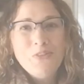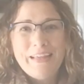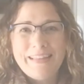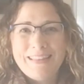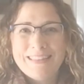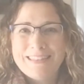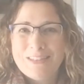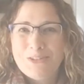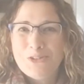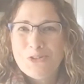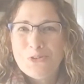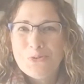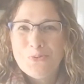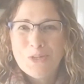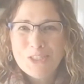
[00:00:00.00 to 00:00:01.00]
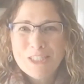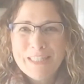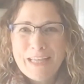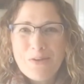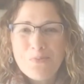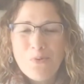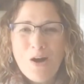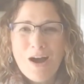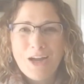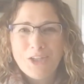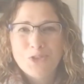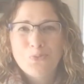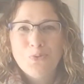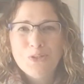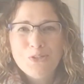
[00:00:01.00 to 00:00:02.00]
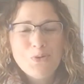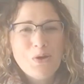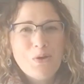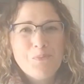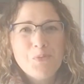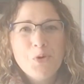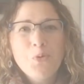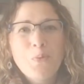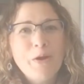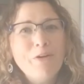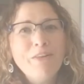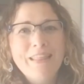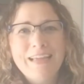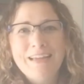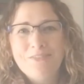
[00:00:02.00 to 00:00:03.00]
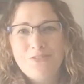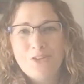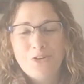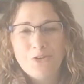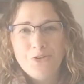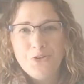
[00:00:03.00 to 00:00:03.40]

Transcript: they listen to? What do they watch? Where do they get their